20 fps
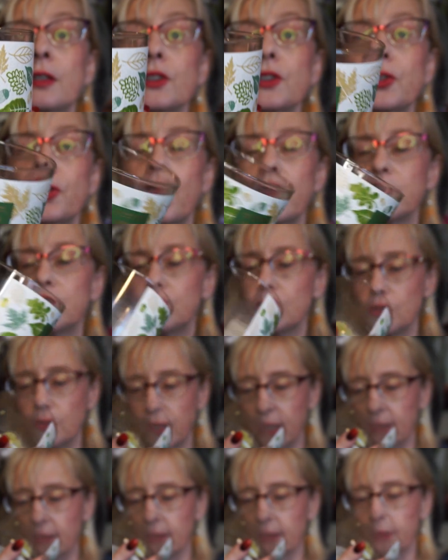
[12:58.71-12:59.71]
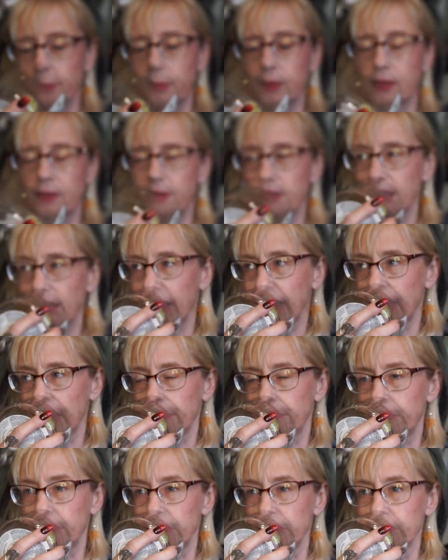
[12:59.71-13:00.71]
So I do get a little bit of the
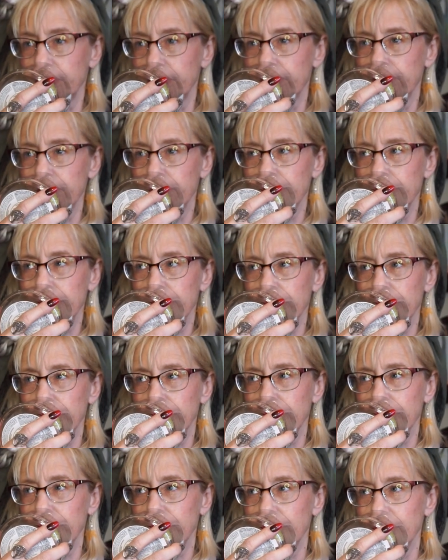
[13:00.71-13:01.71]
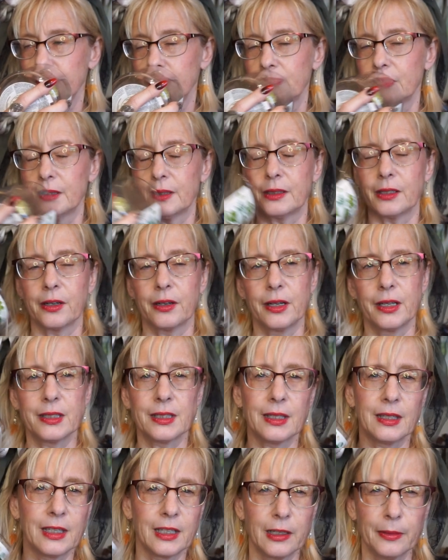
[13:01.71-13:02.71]
apple. There is
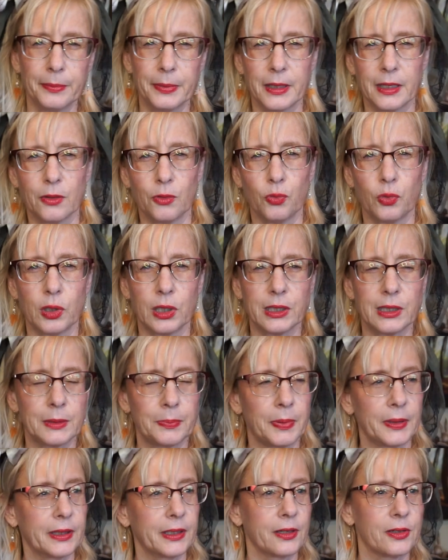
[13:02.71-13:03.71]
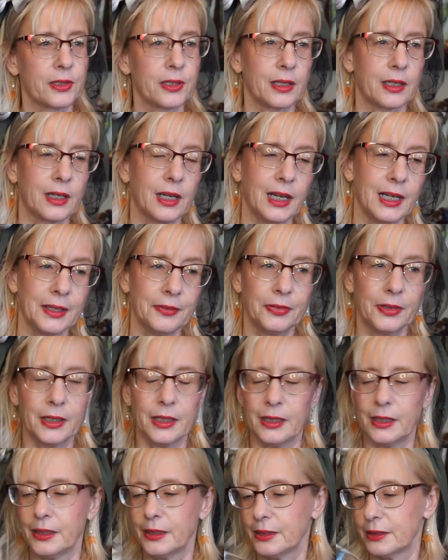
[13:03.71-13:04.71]
a little bit of woods, but there's a kind of
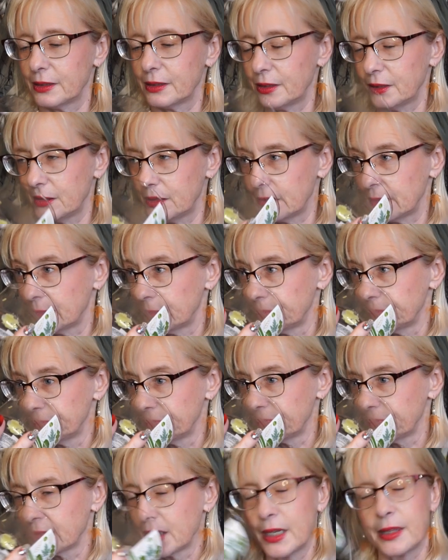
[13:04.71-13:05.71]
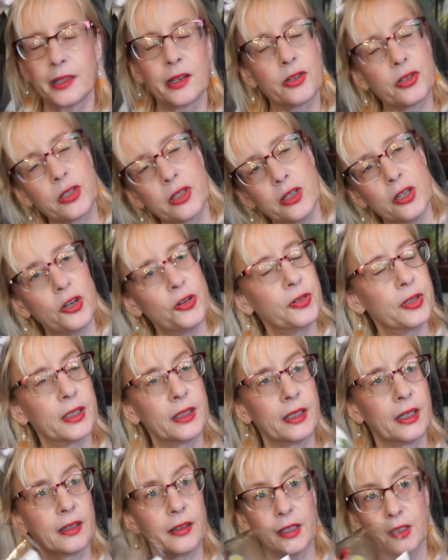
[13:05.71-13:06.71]
a, uh, there's a note
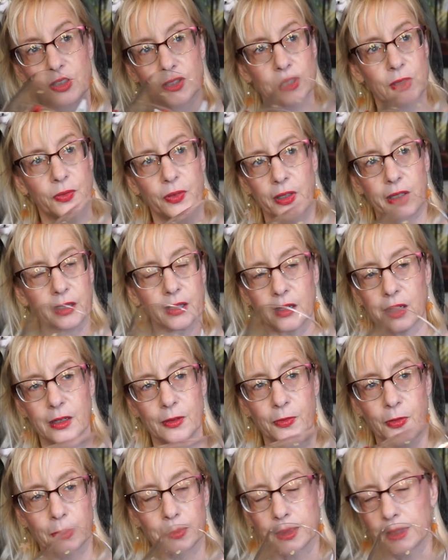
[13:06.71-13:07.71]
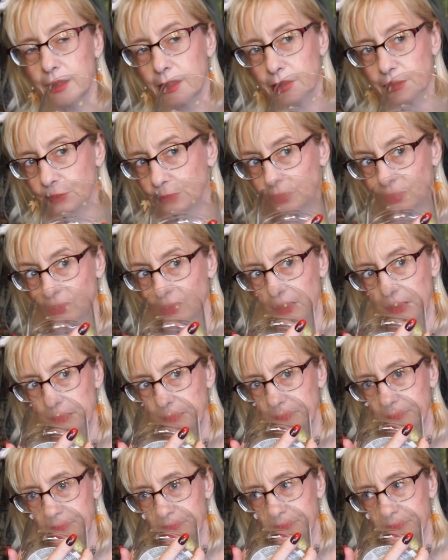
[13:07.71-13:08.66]
in there that's just very hard for me to describe.